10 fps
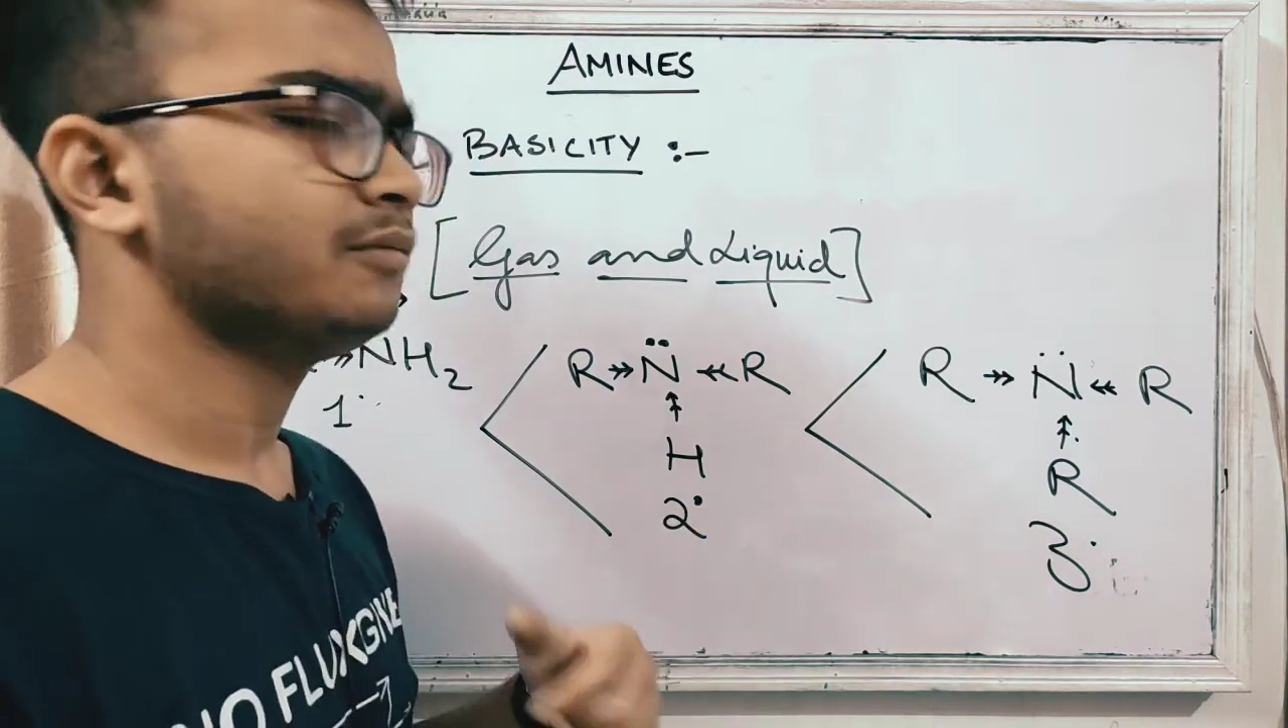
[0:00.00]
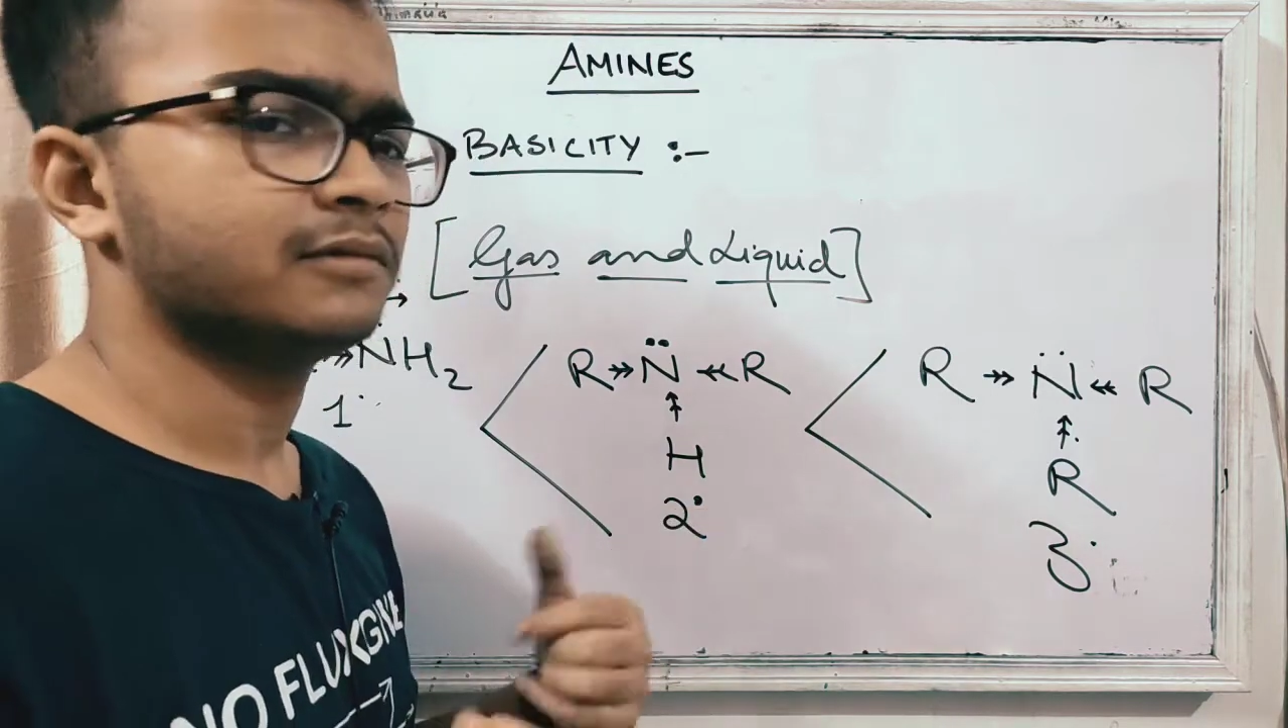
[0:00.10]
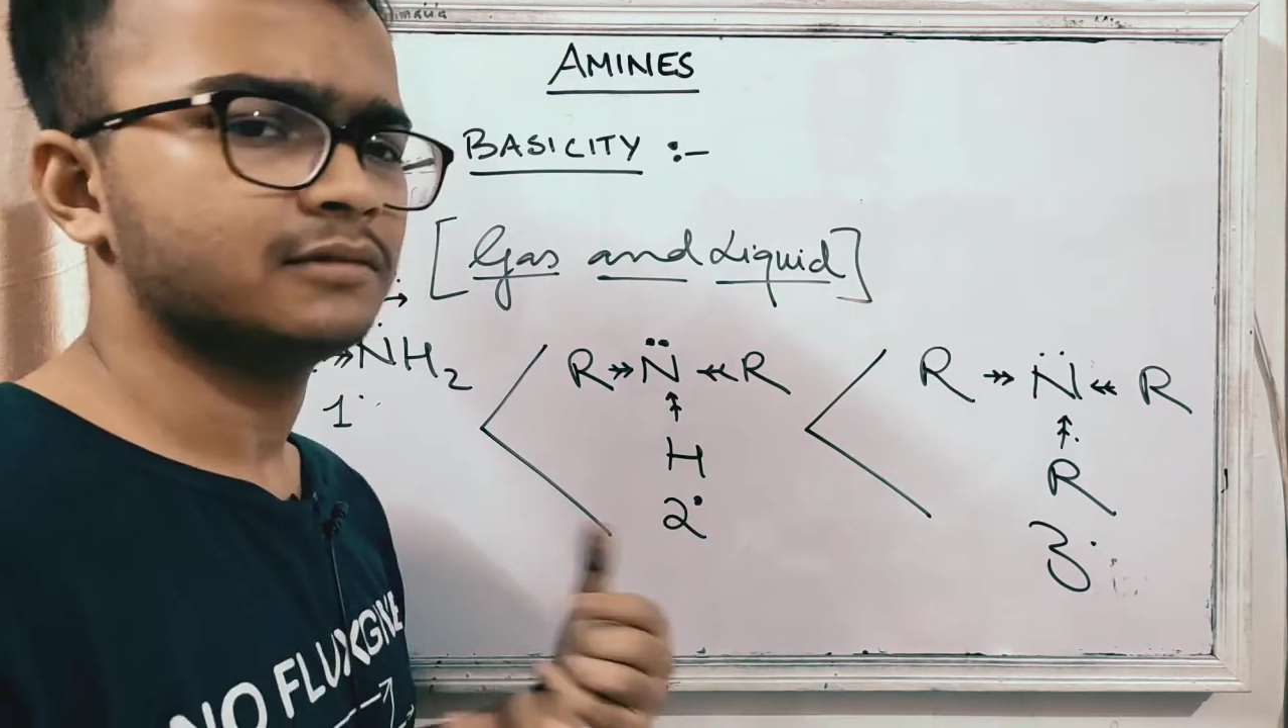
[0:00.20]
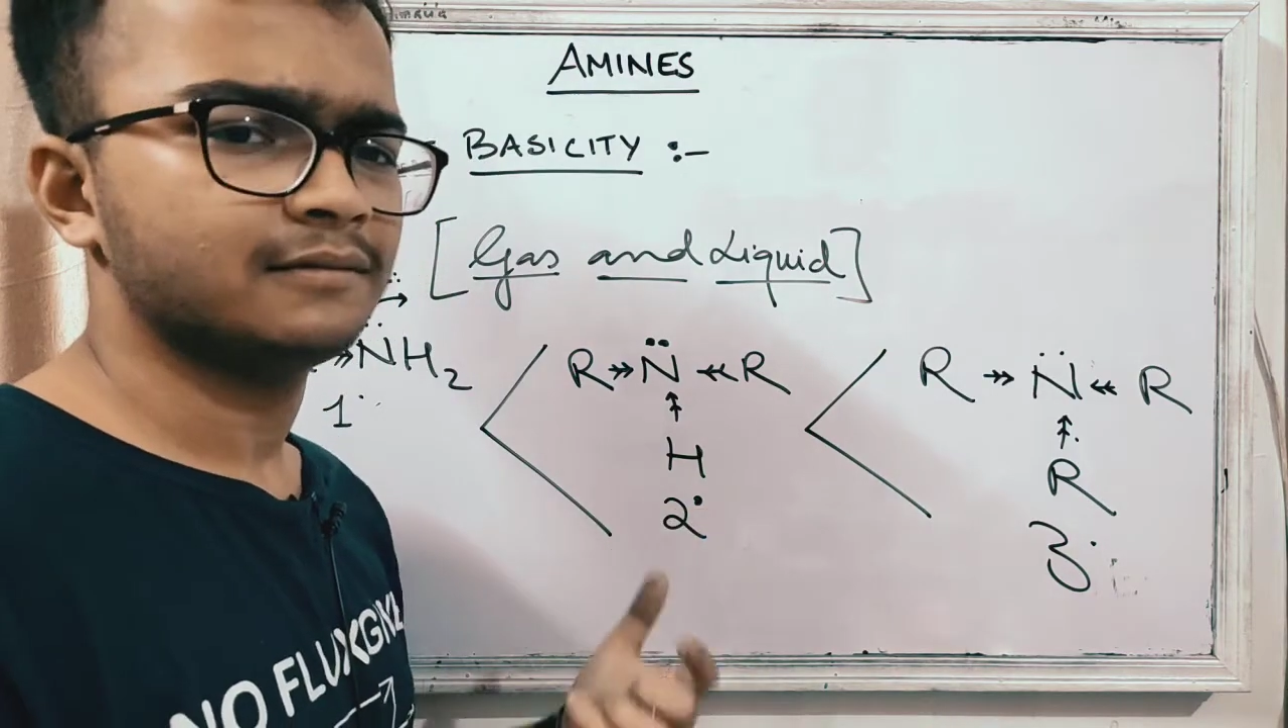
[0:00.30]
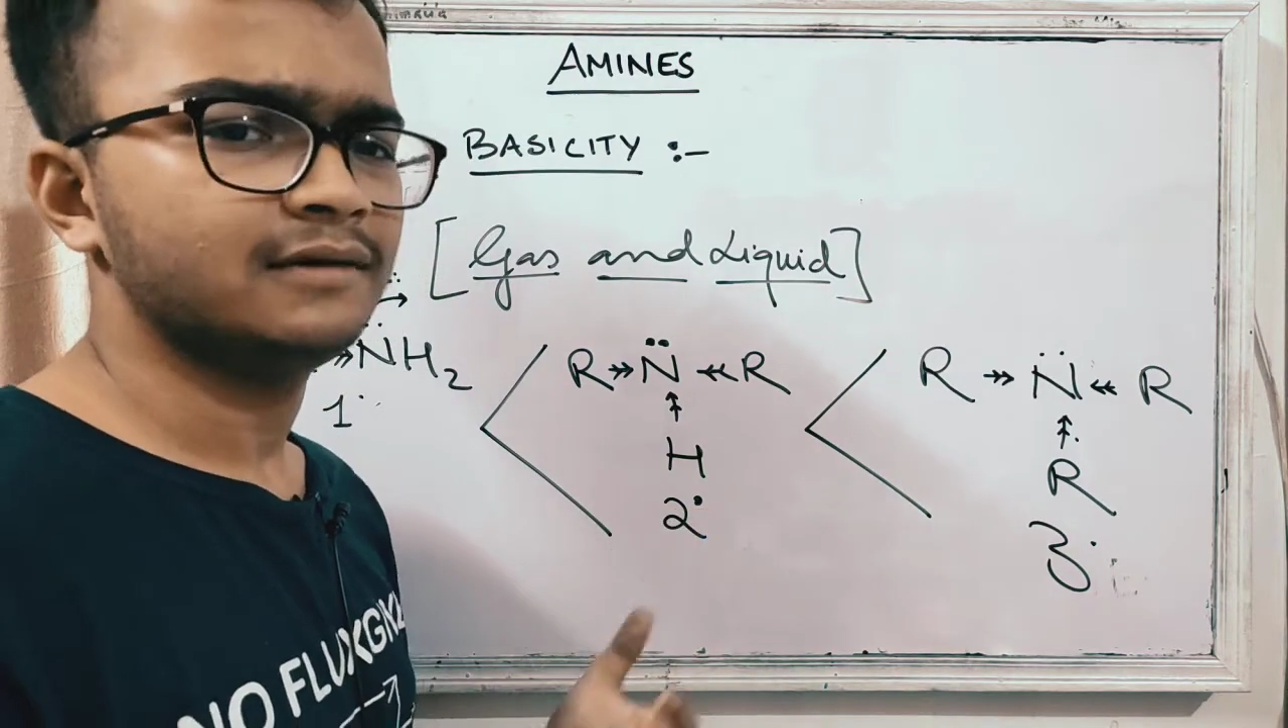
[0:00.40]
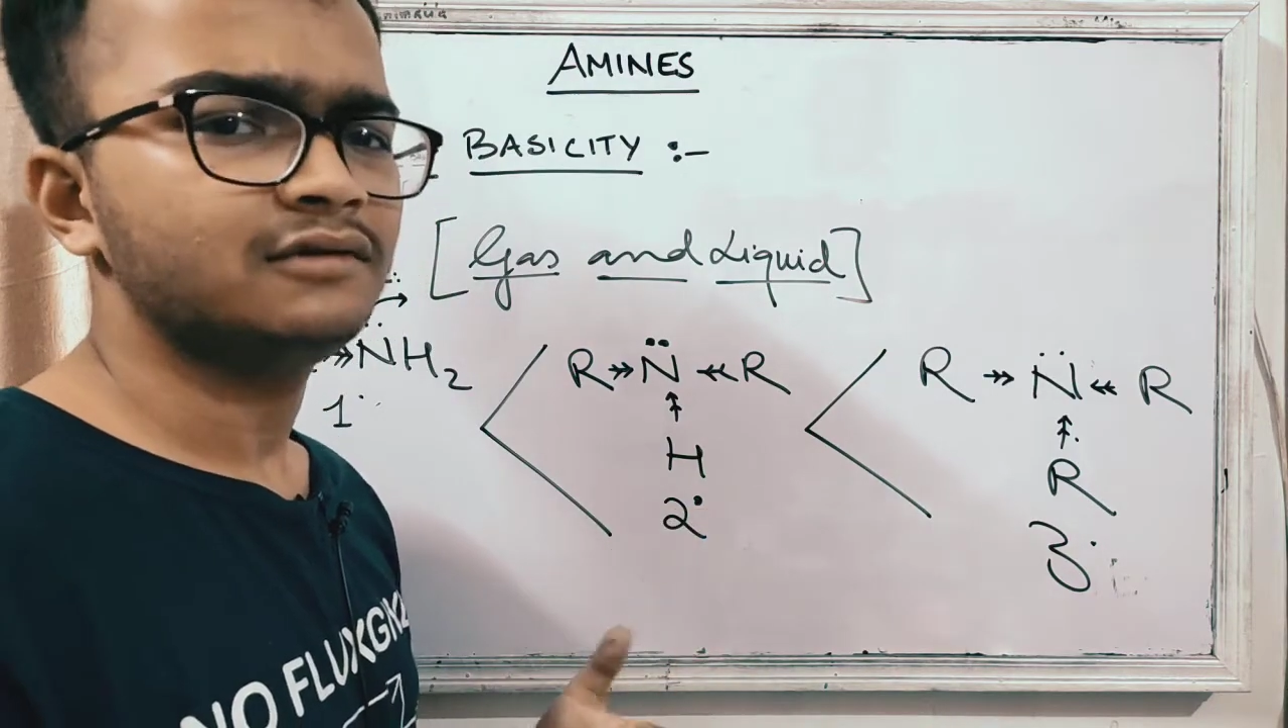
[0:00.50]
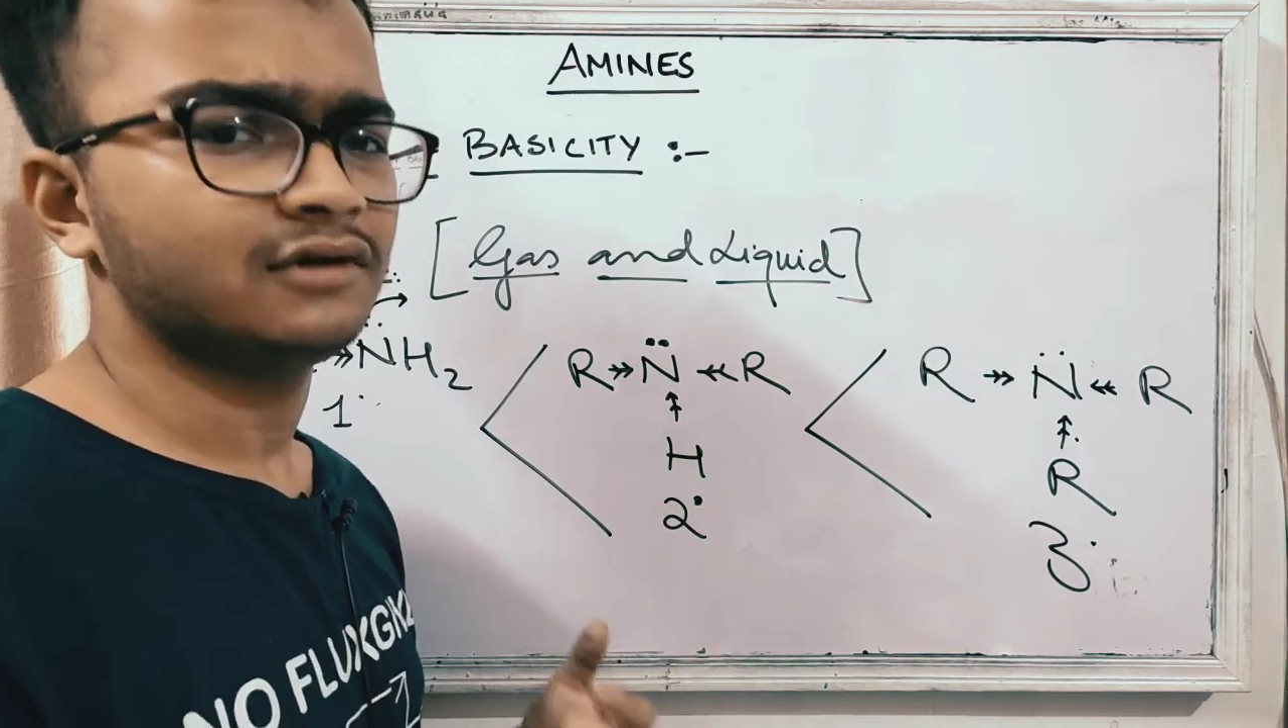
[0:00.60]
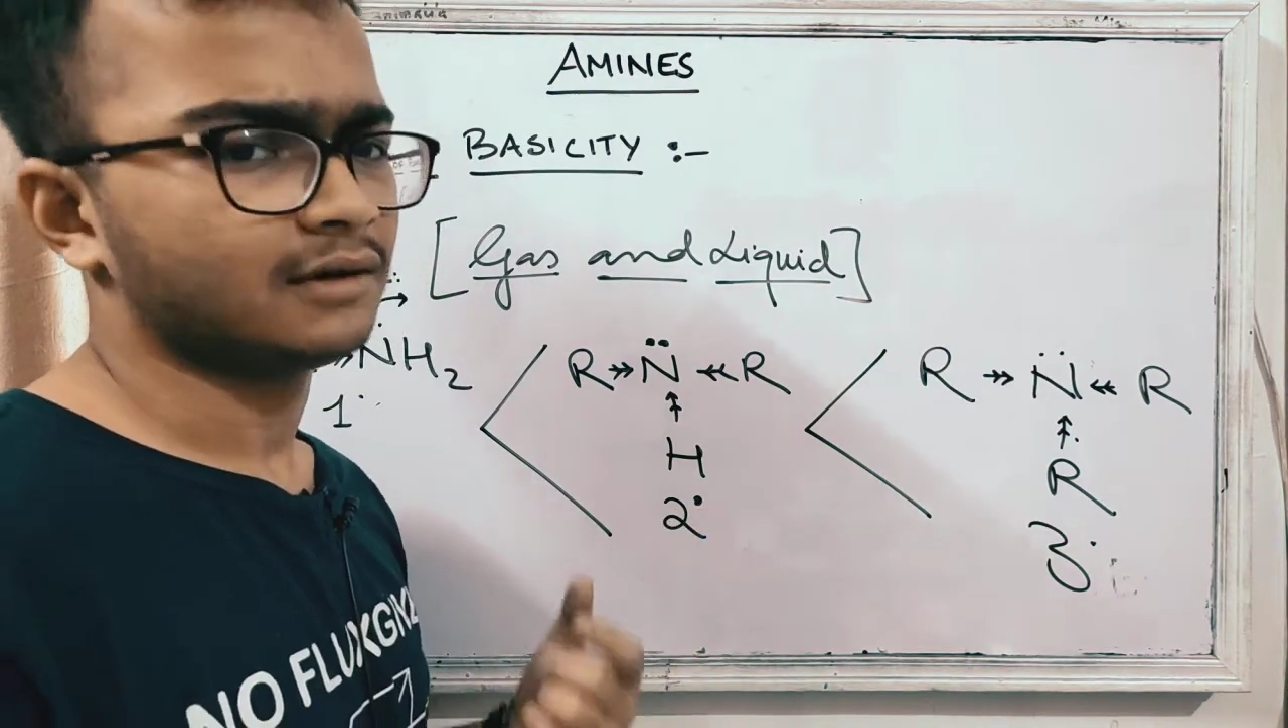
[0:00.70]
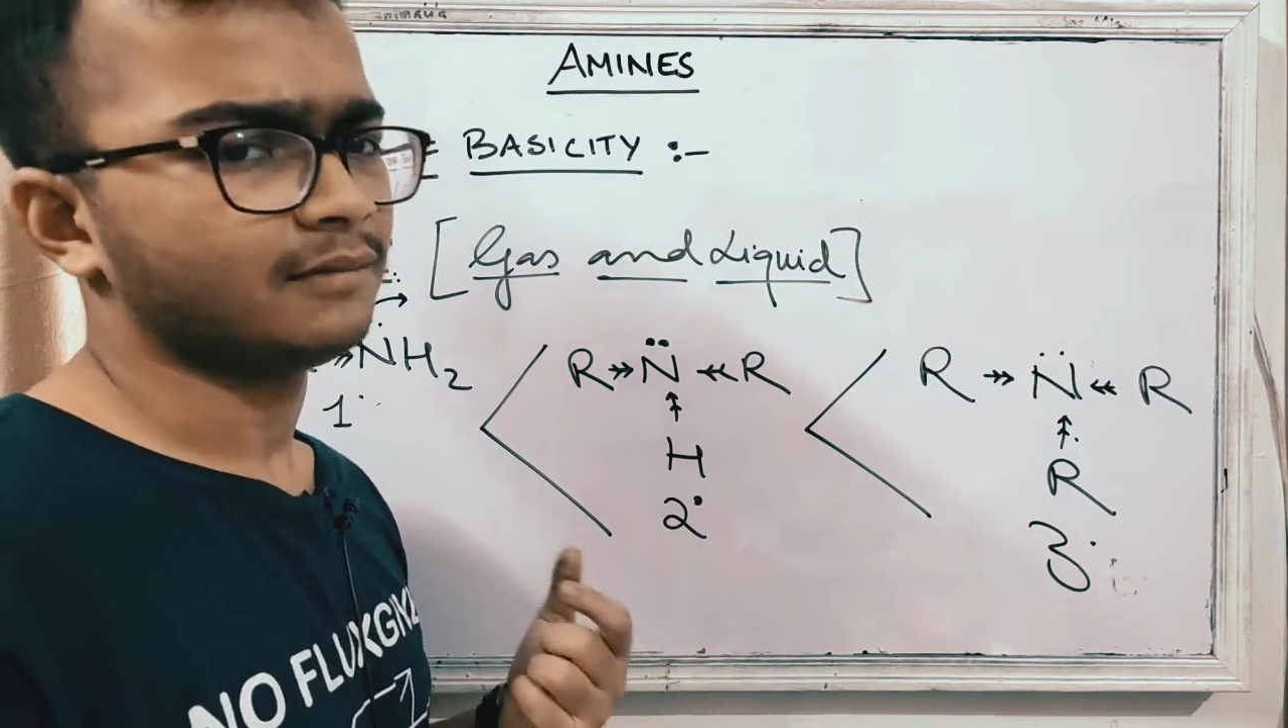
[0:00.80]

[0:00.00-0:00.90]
probable to come